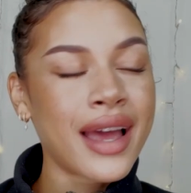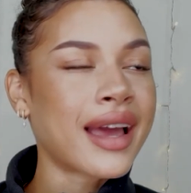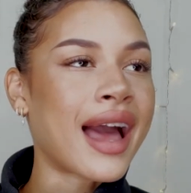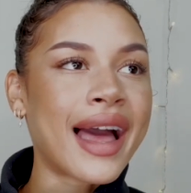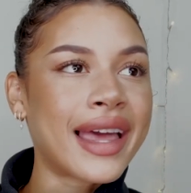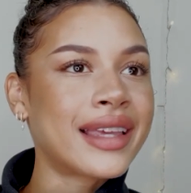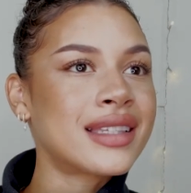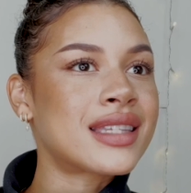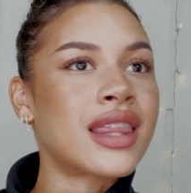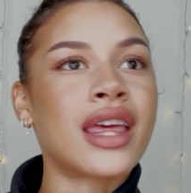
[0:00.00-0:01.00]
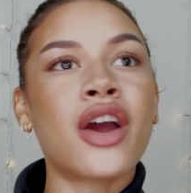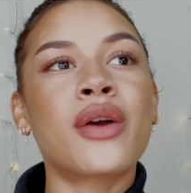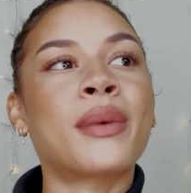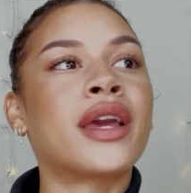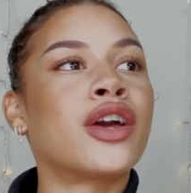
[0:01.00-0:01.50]
Guys, they are
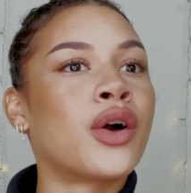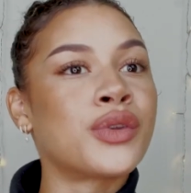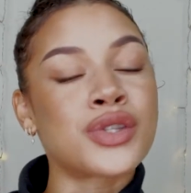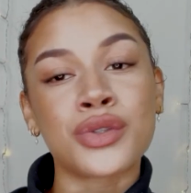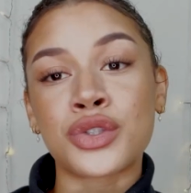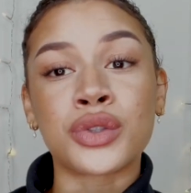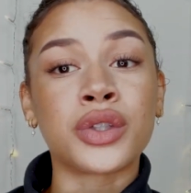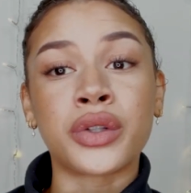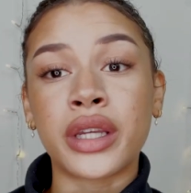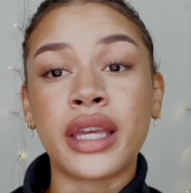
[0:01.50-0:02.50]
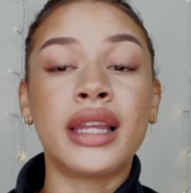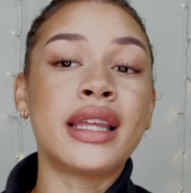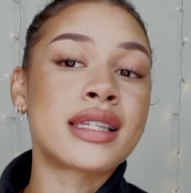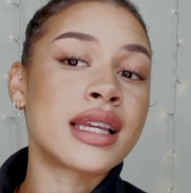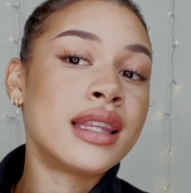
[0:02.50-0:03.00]
my go-to jewelry.
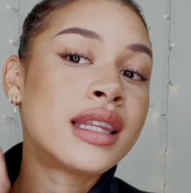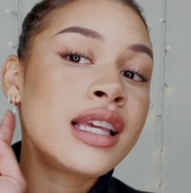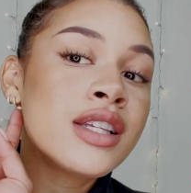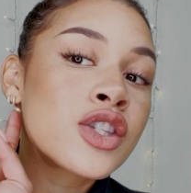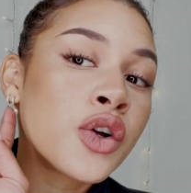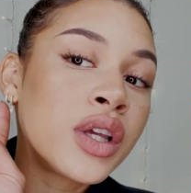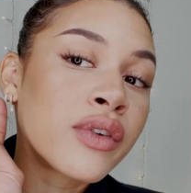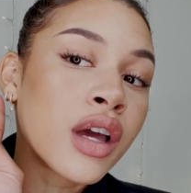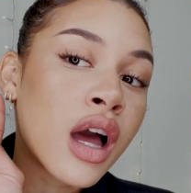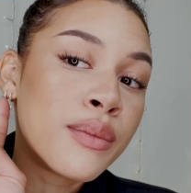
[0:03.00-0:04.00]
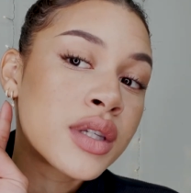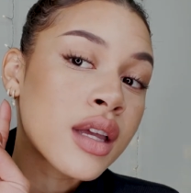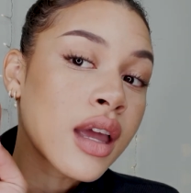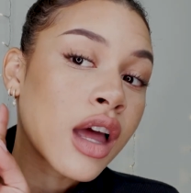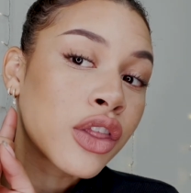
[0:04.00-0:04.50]
Listen, these don't even come
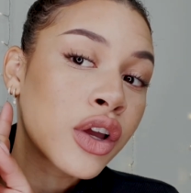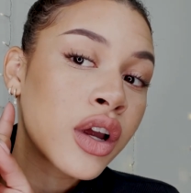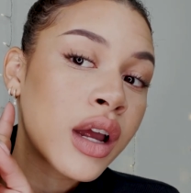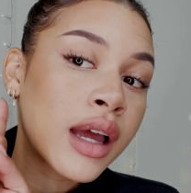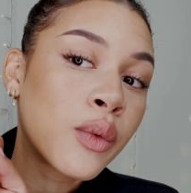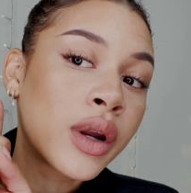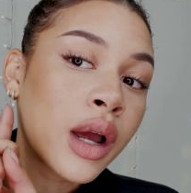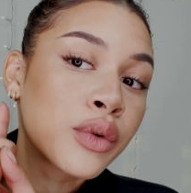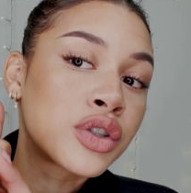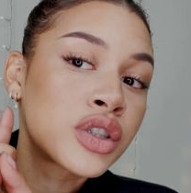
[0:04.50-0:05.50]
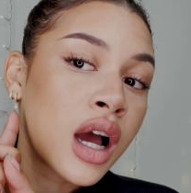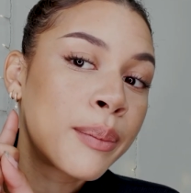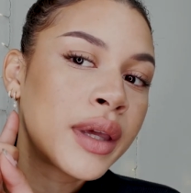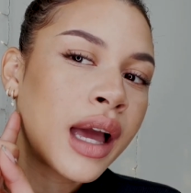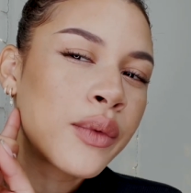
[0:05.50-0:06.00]
together, and when I was
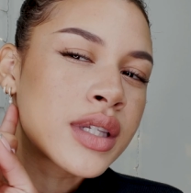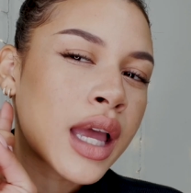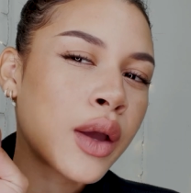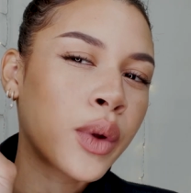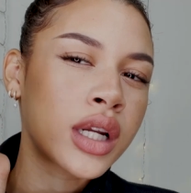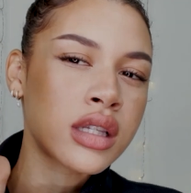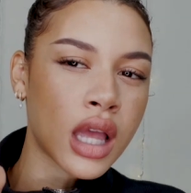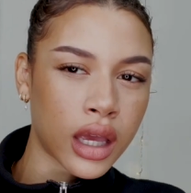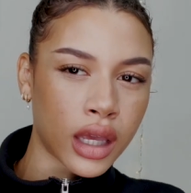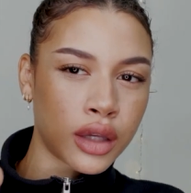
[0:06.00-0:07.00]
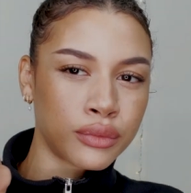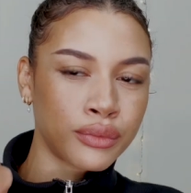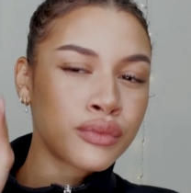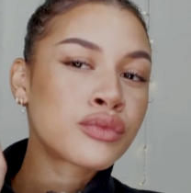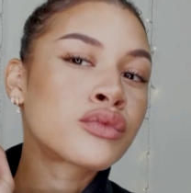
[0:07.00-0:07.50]
shopping I was like, wait a second,
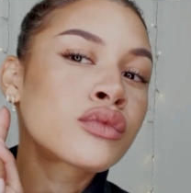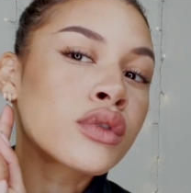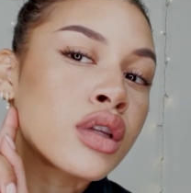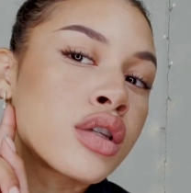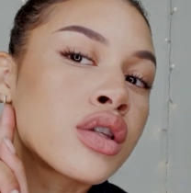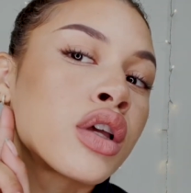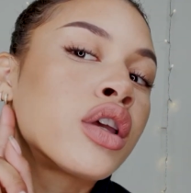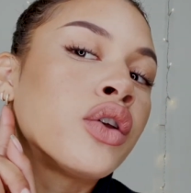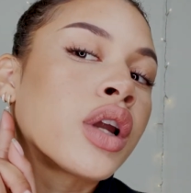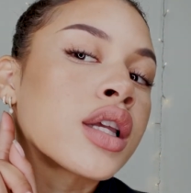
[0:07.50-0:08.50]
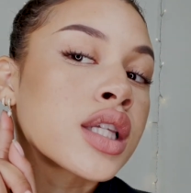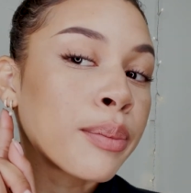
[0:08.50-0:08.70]
these look cute as a